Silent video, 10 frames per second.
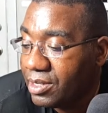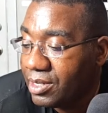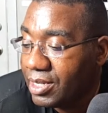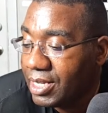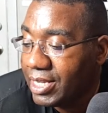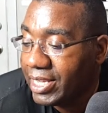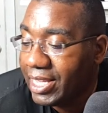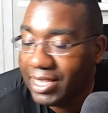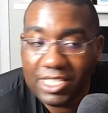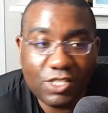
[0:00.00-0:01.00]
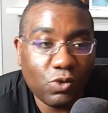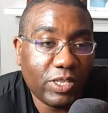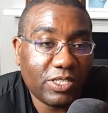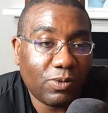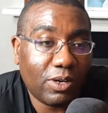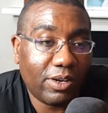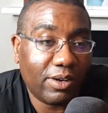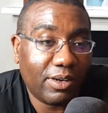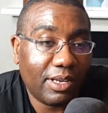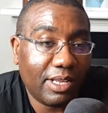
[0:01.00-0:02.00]
Uh, yeah, at least two weeks of
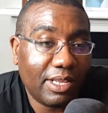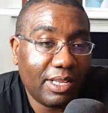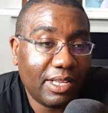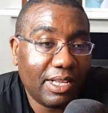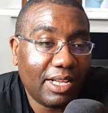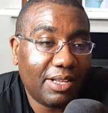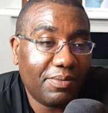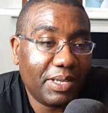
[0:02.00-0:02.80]
water. I've,